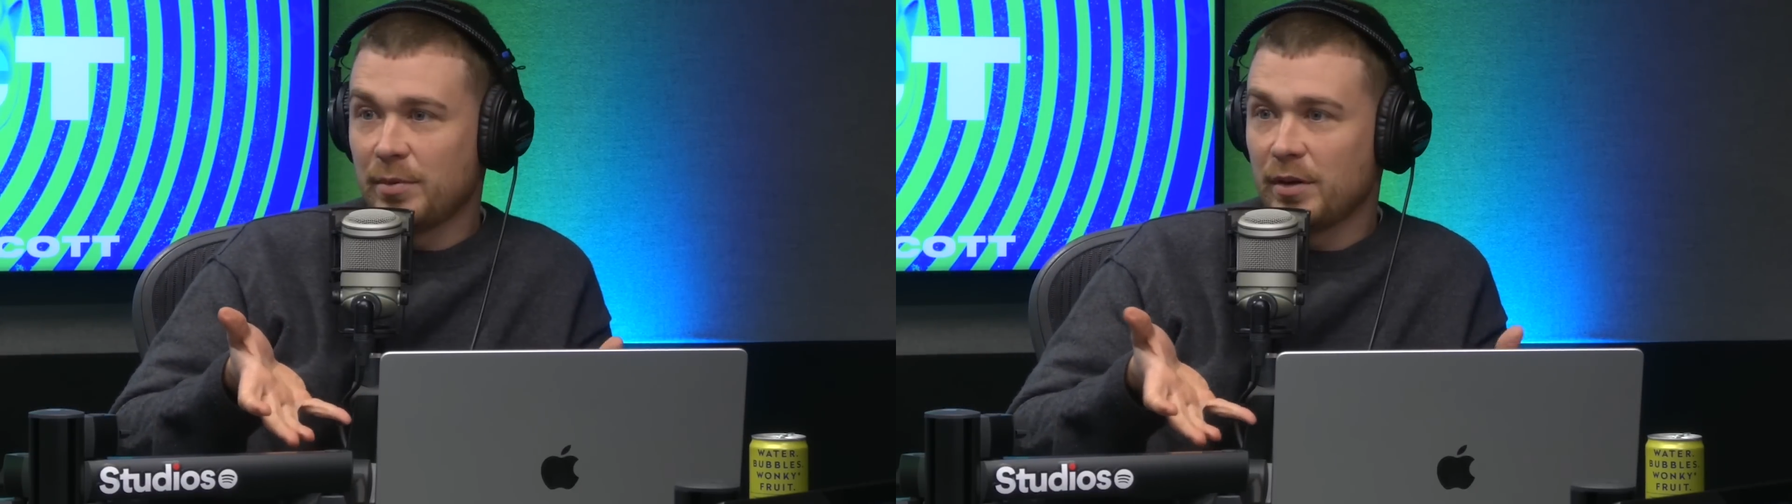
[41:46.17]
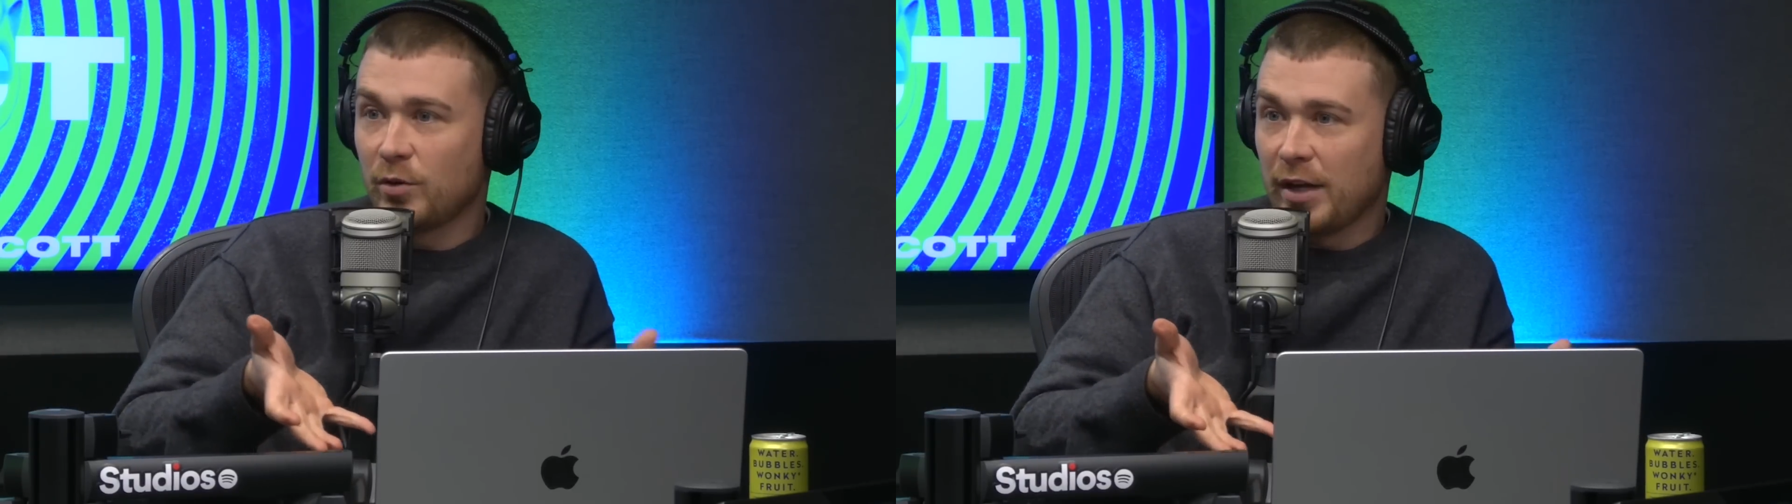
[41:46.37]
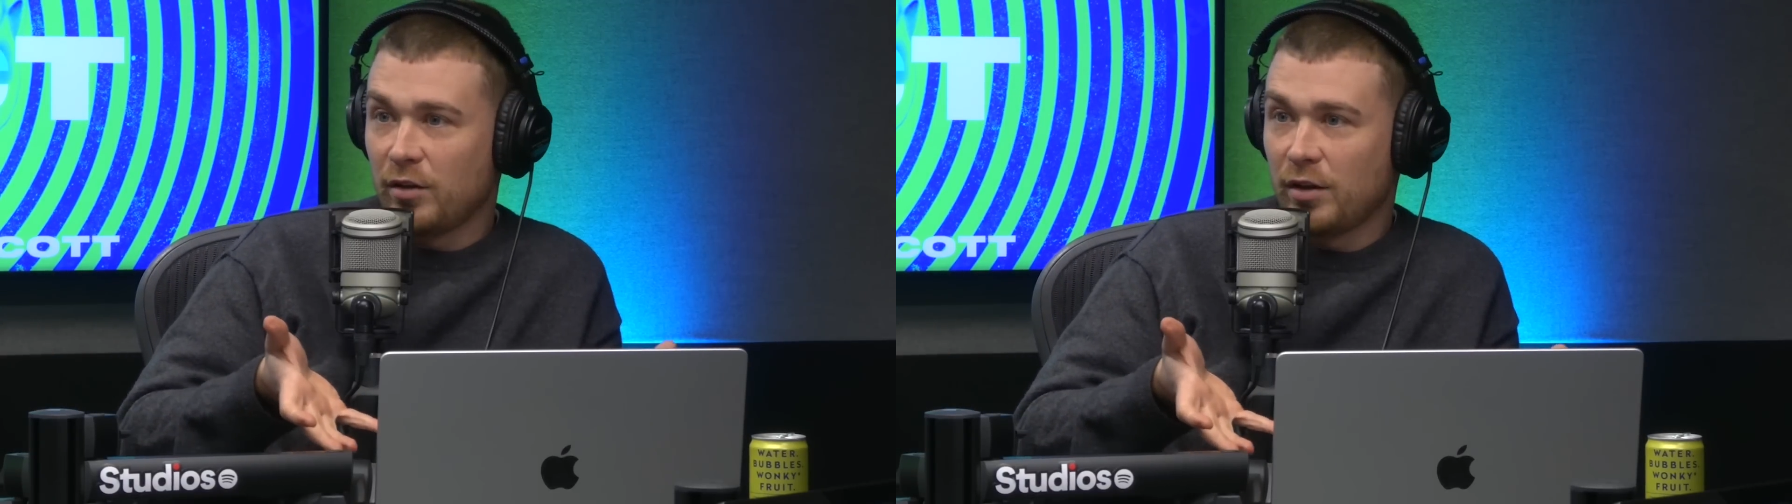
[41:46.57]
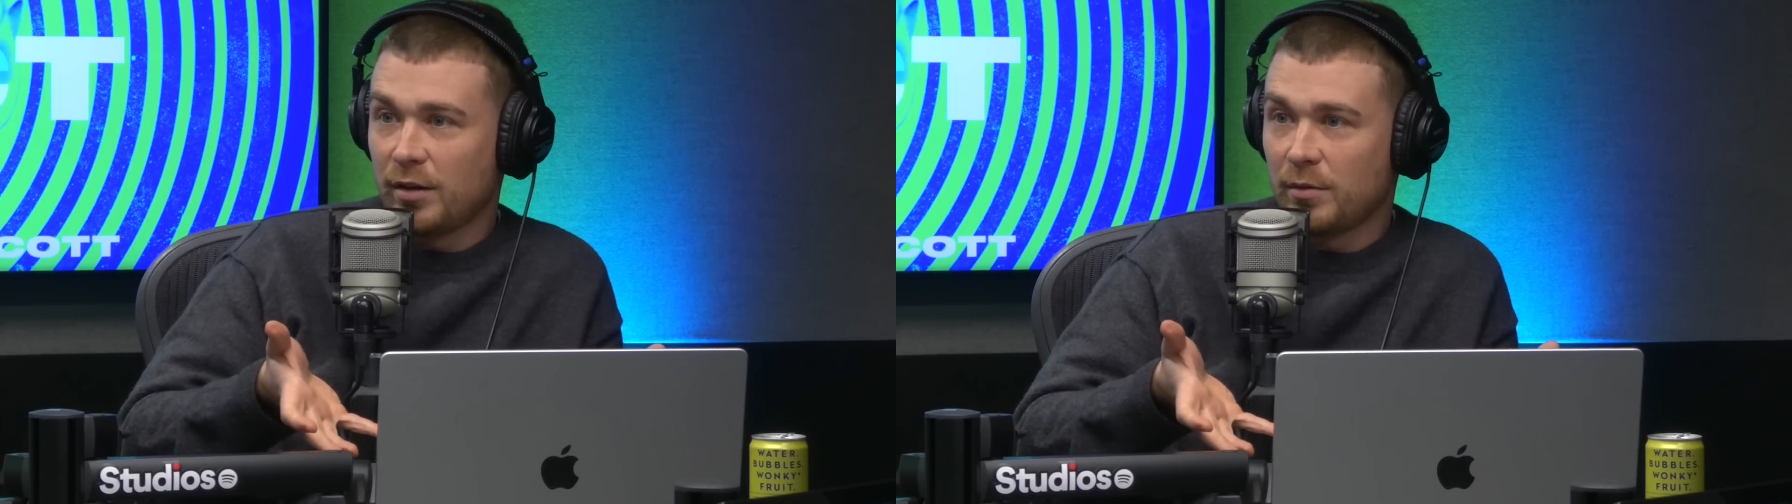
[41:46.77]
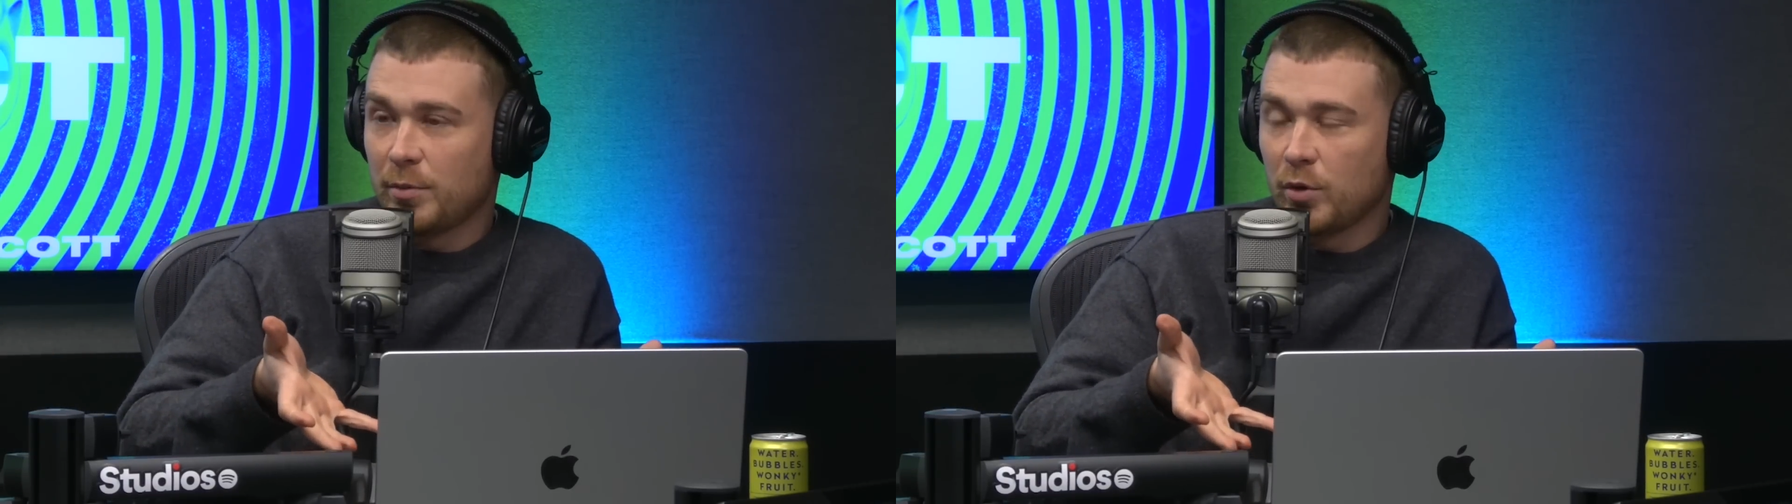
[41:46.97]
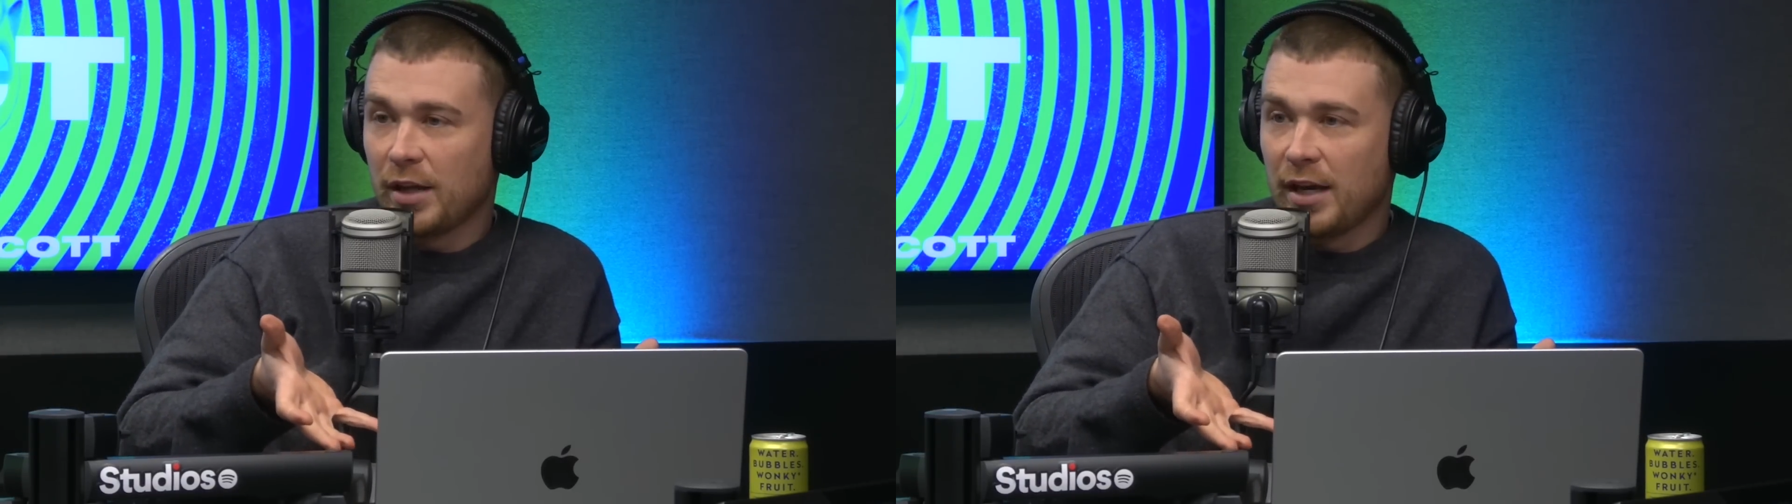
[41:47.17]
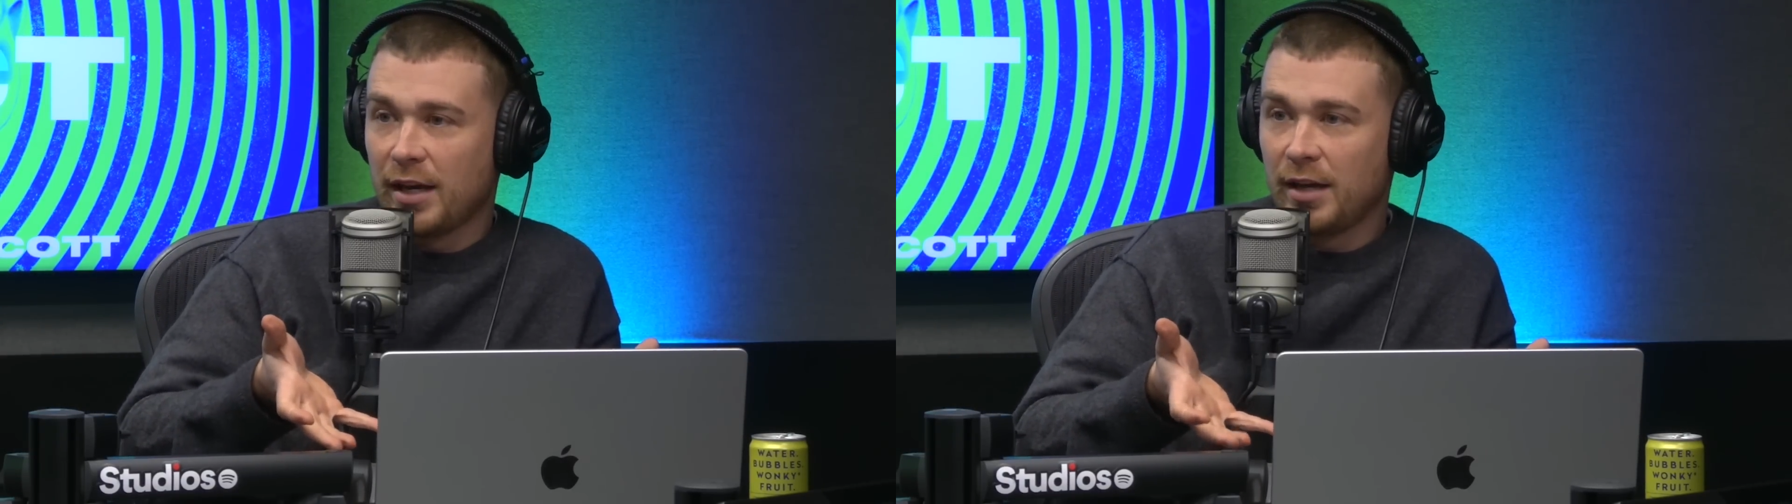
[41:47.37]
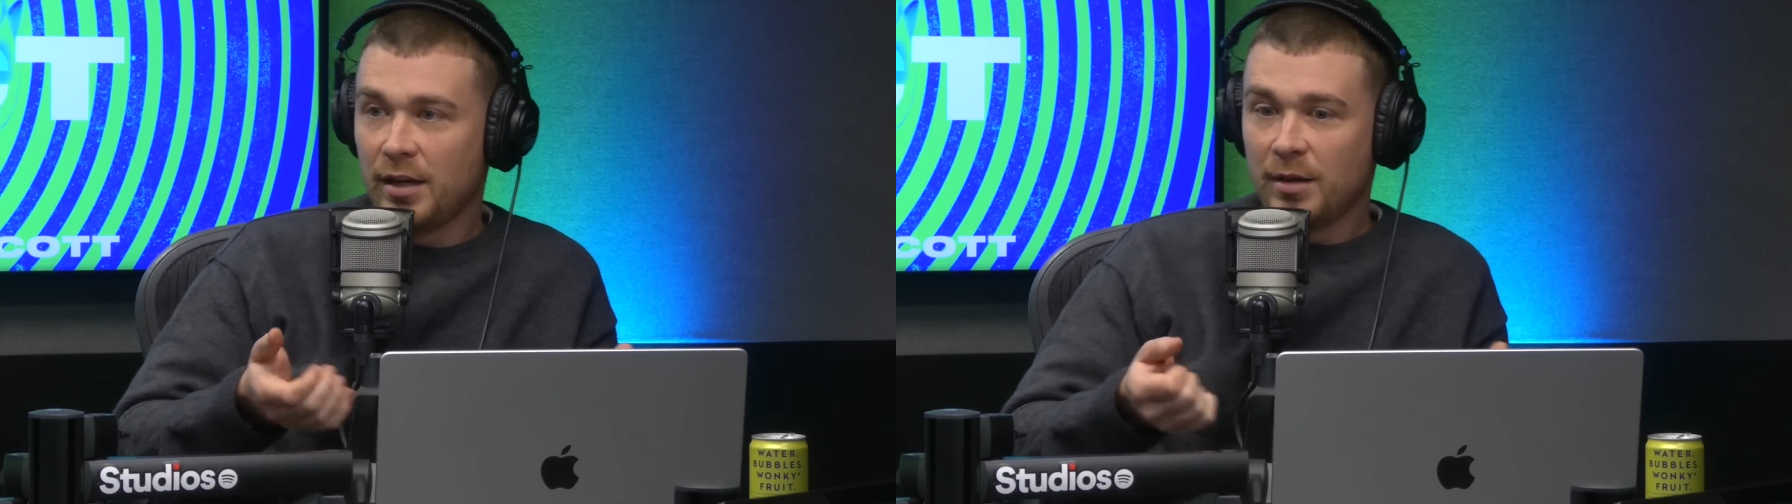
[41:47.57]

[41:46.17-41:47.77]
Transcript: and he'll get on the ball there.